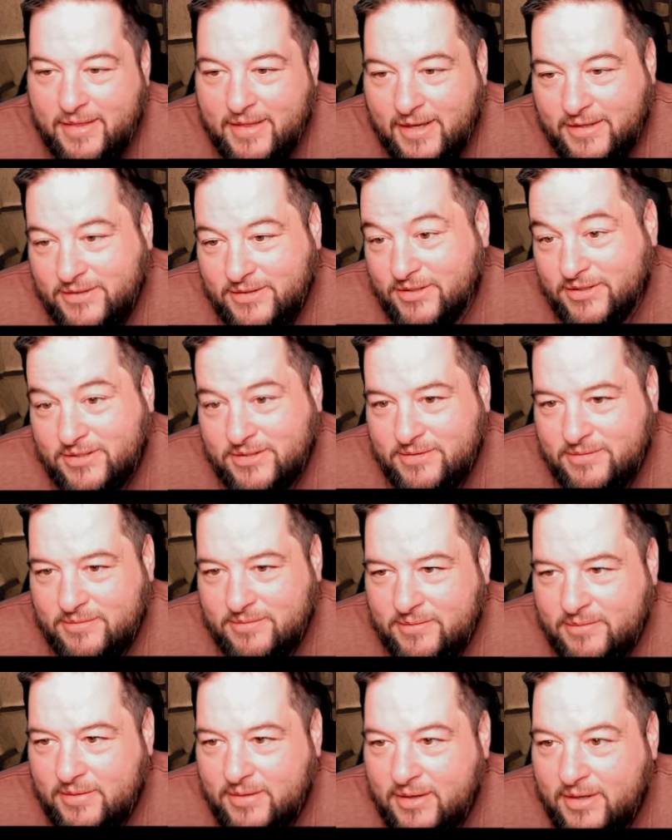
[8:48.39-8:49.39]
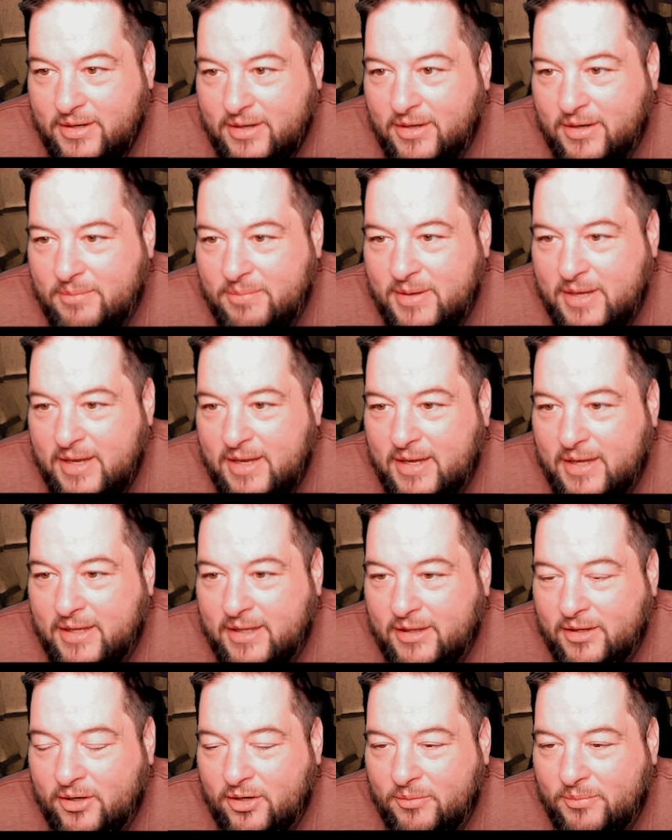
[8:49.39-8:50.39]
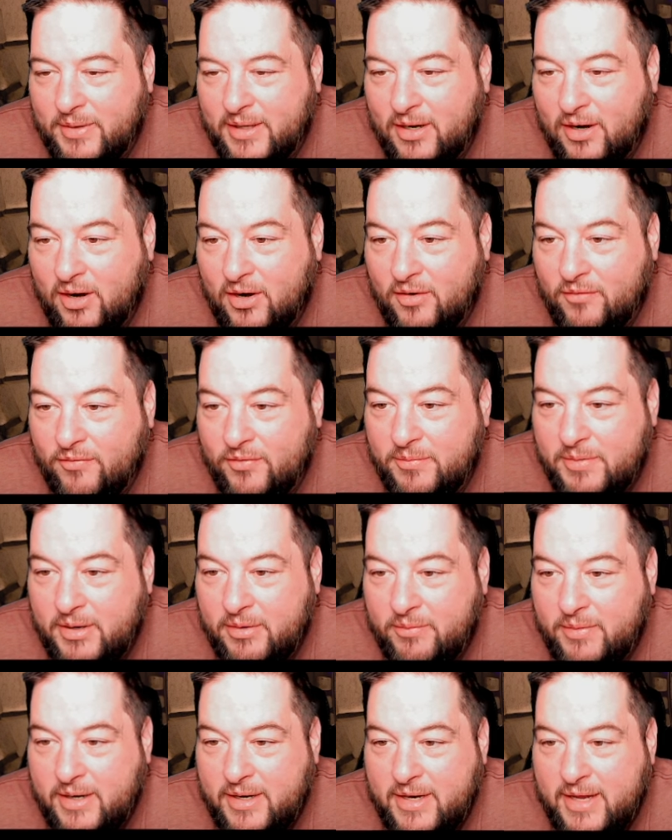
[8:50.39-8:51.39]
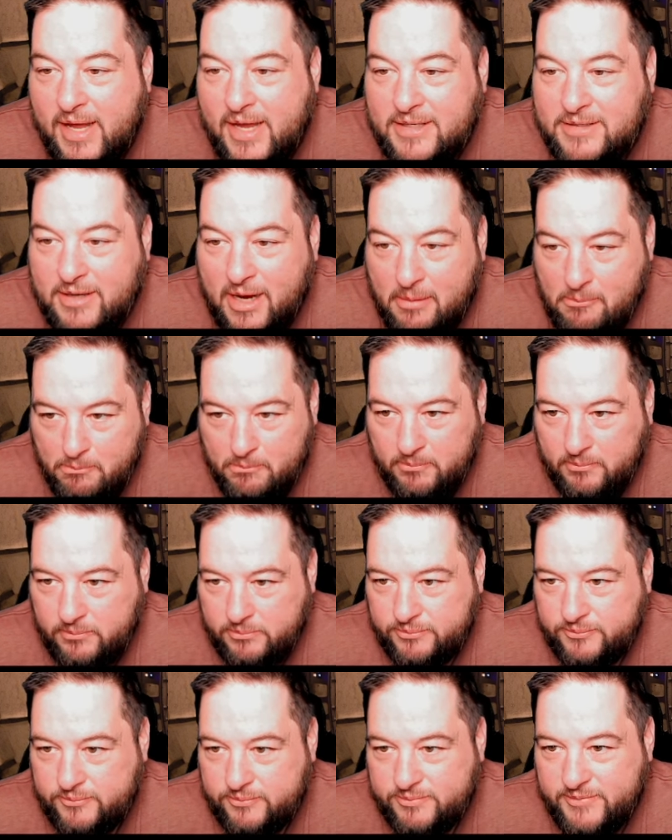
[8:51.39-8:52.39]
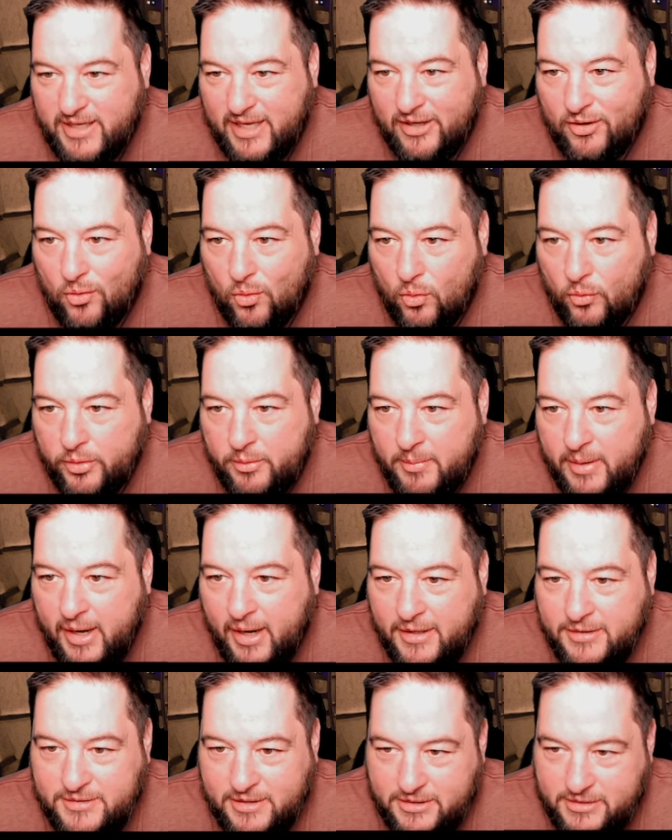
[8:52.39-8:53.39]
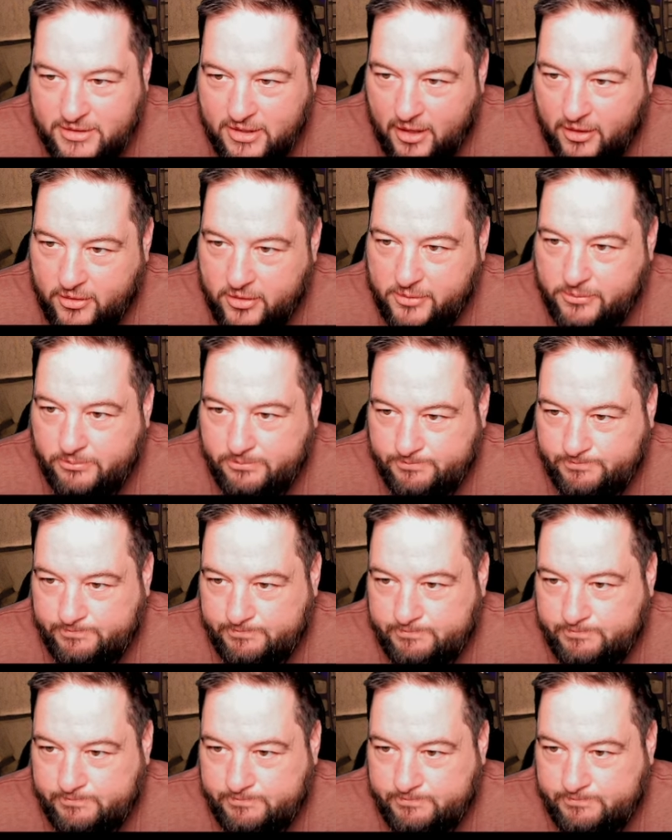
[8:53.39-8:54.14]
that's just going to be a little bit harder for me to read as I'm getting old and my eyesight's not good.